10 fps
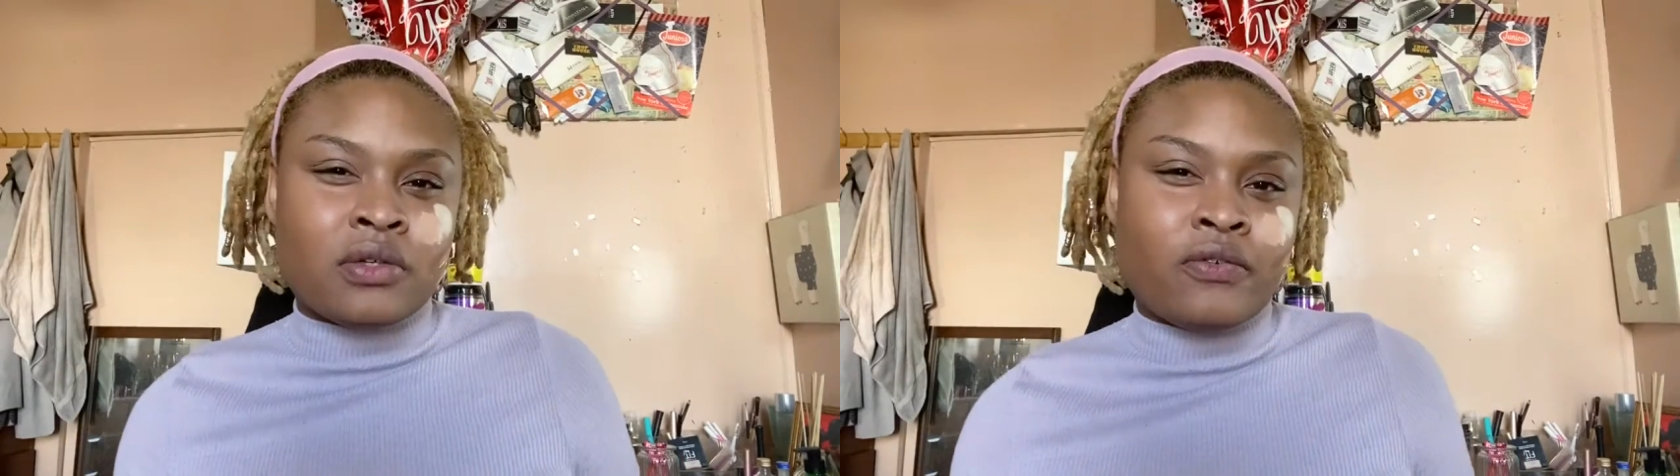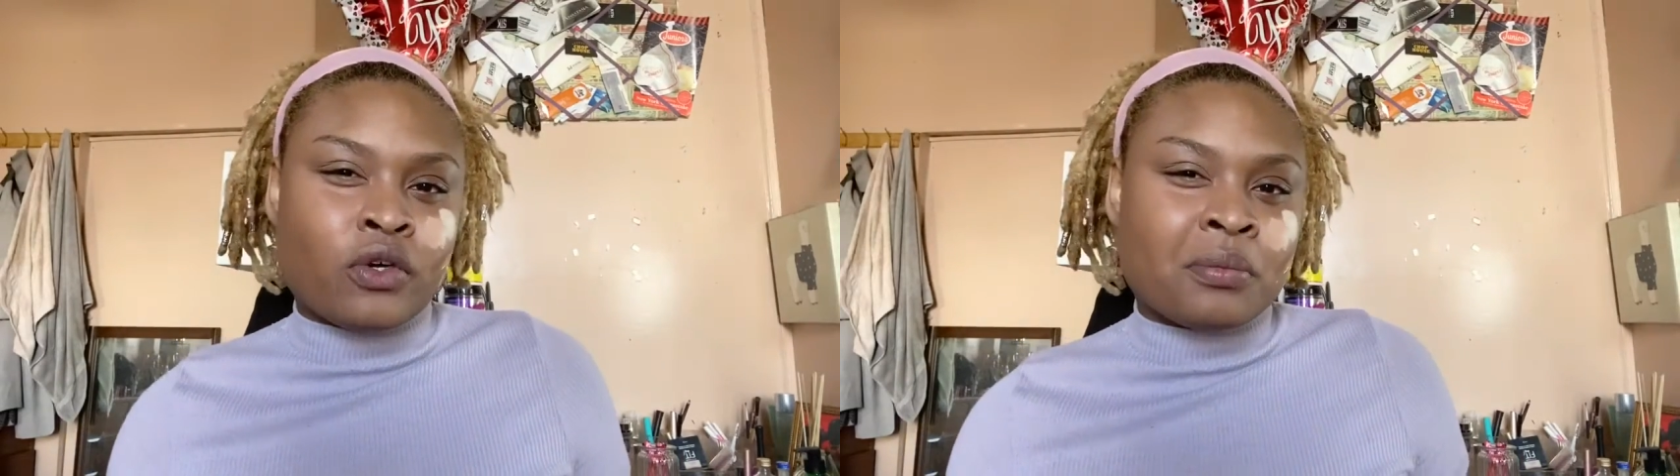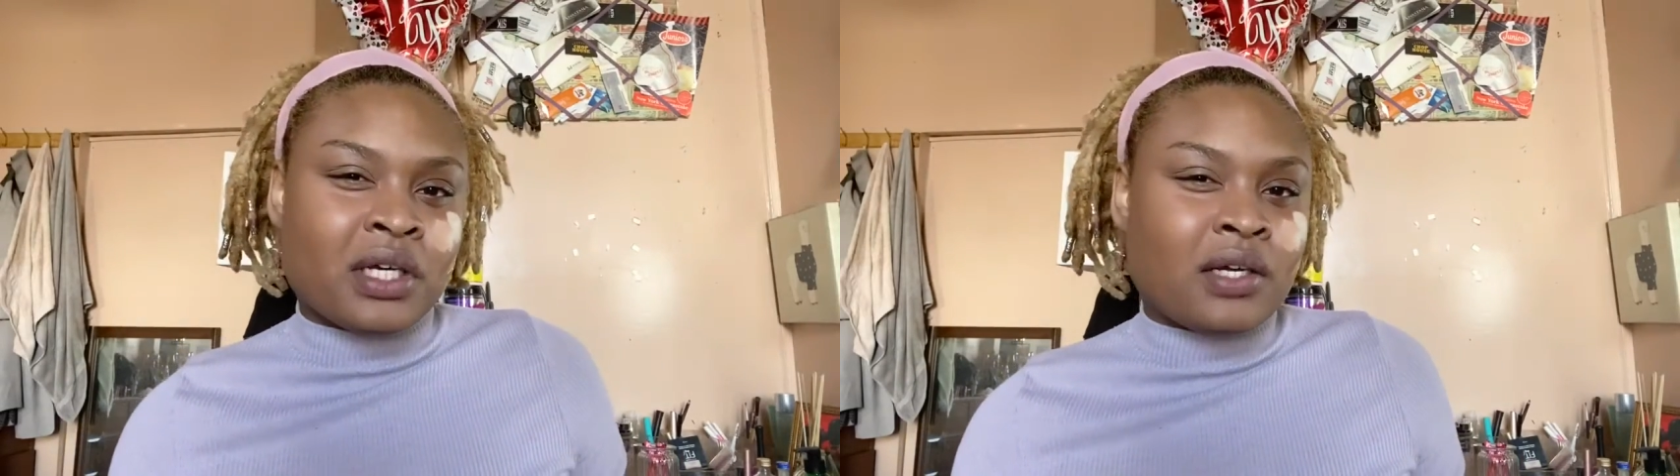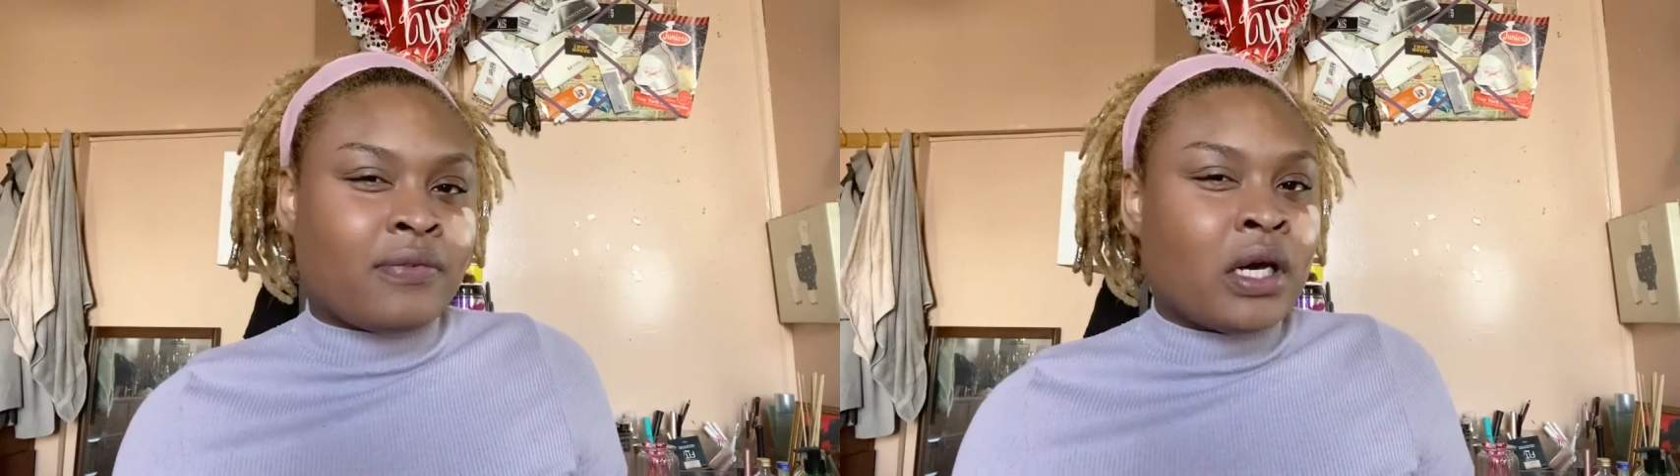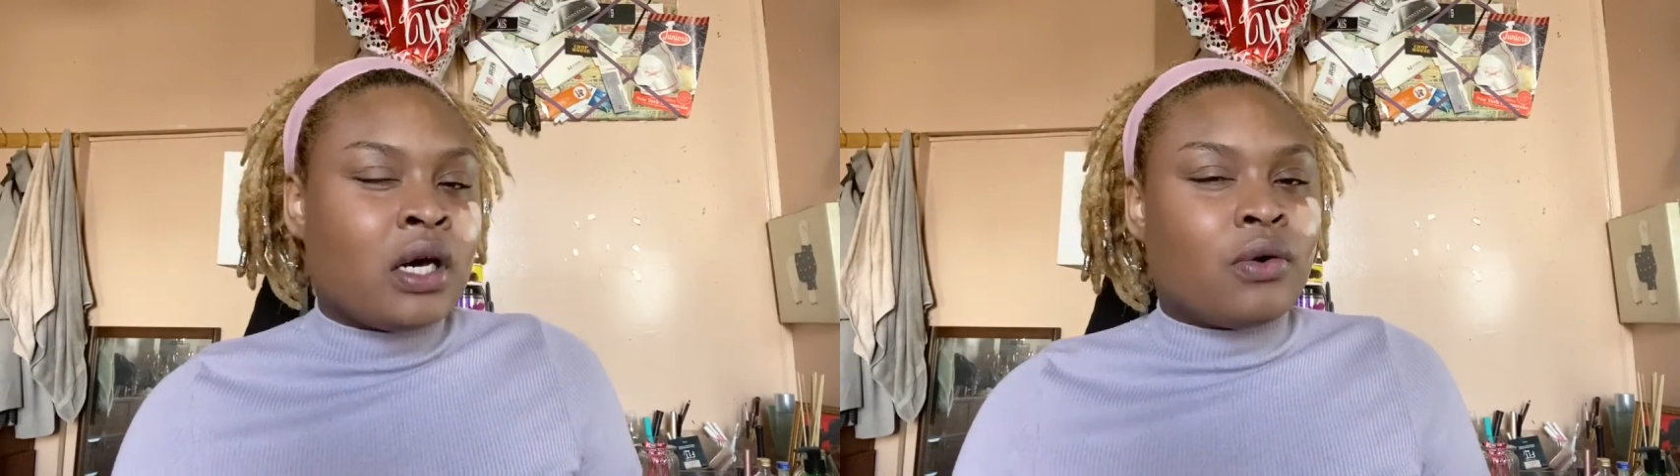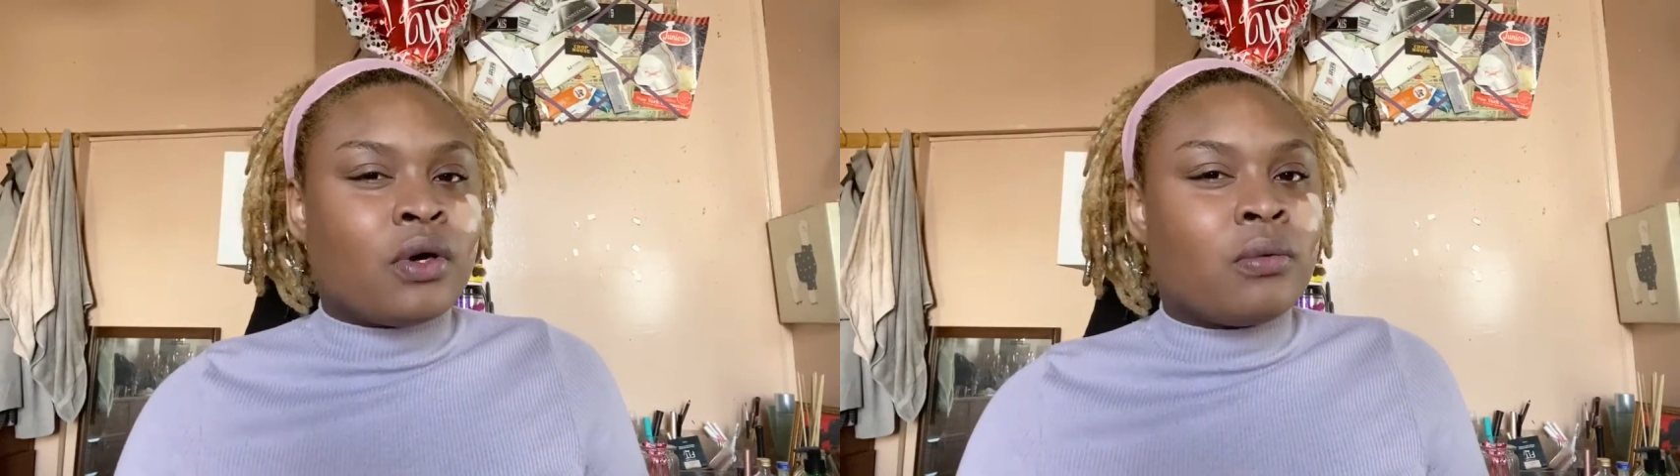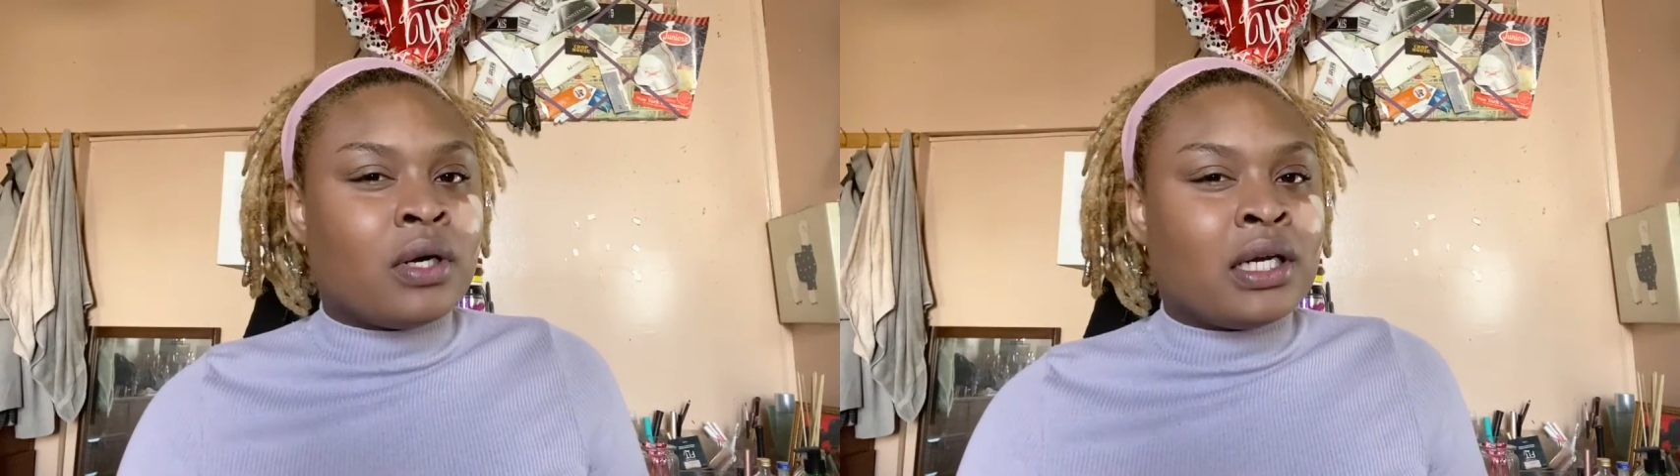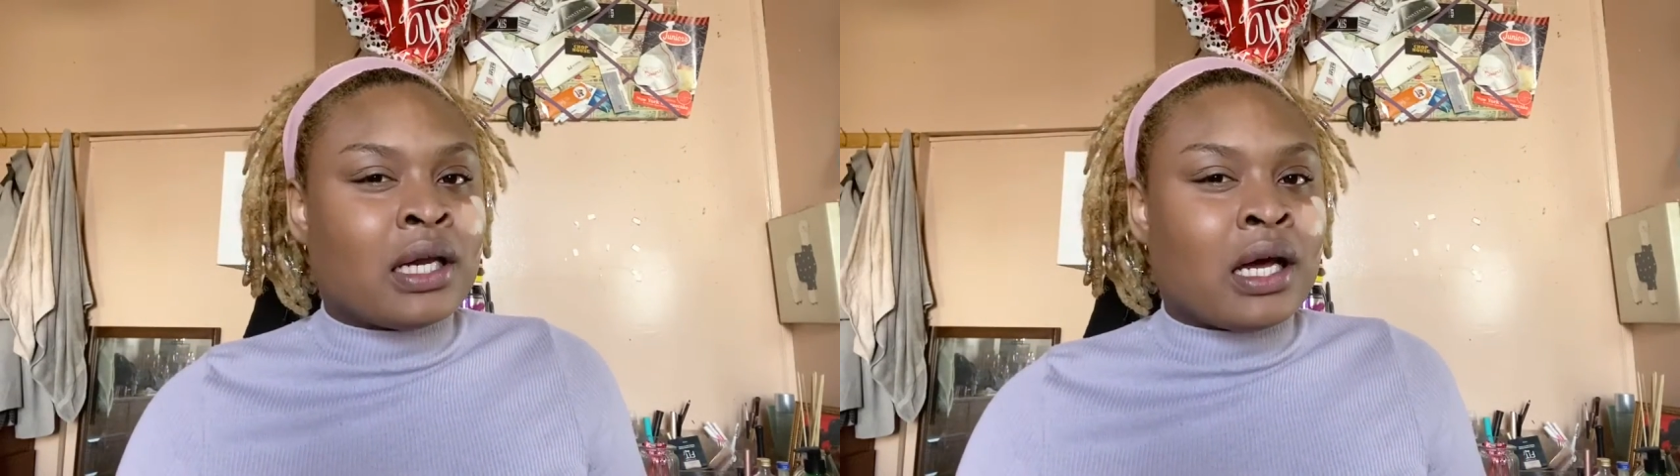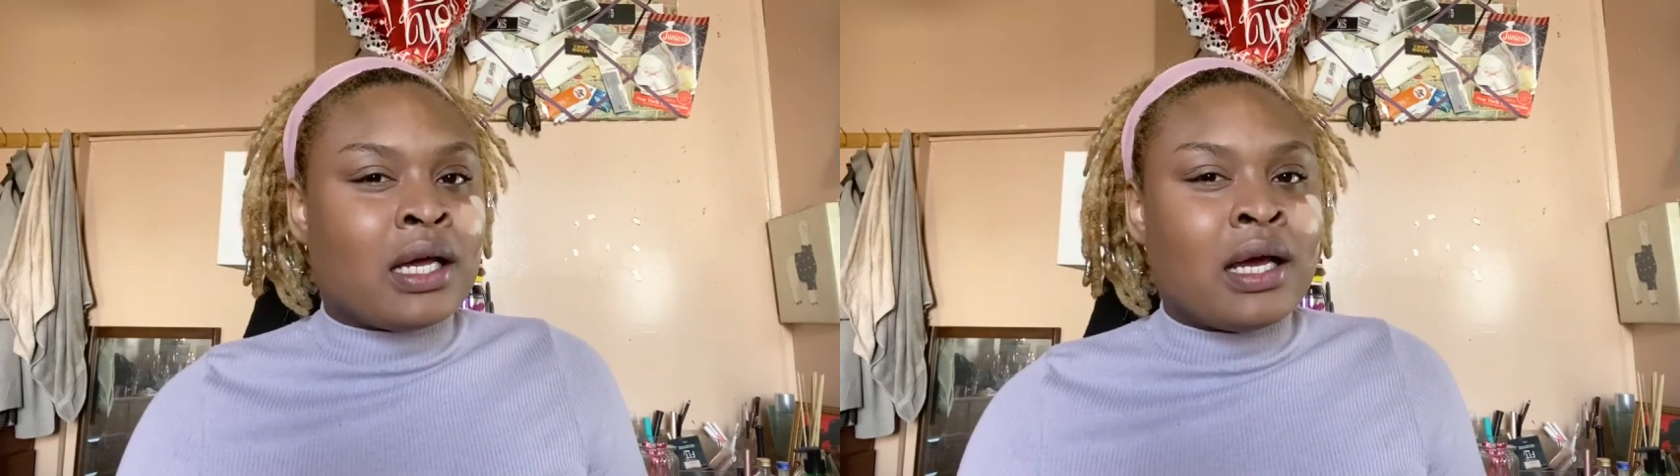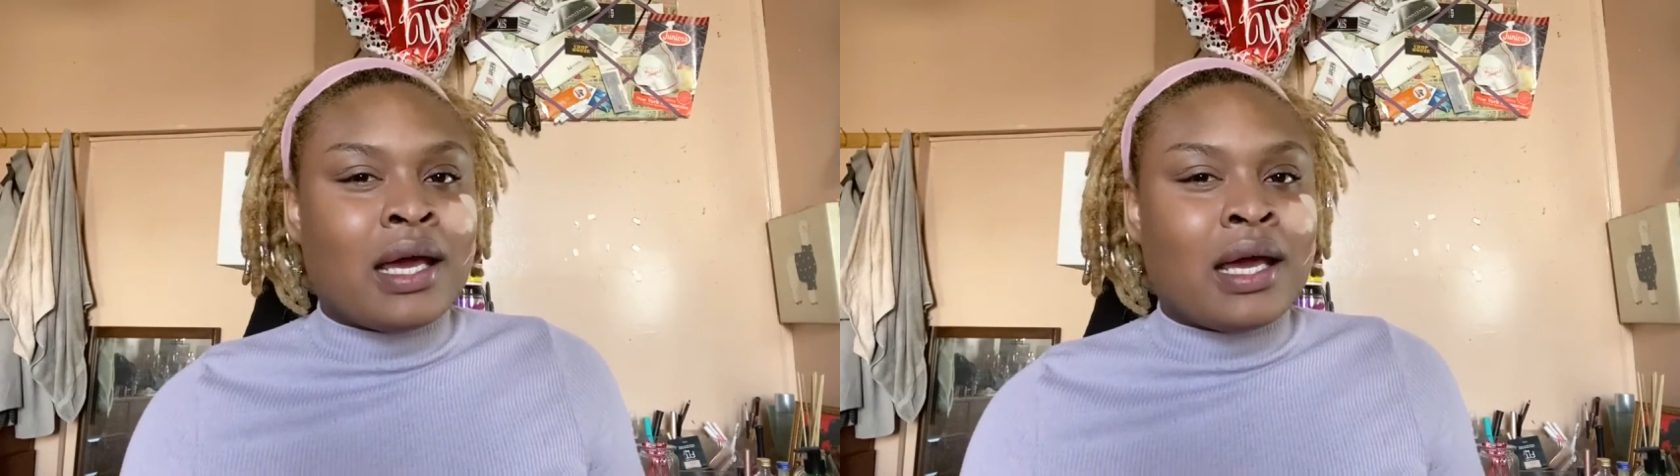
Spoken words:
informative or whatnot,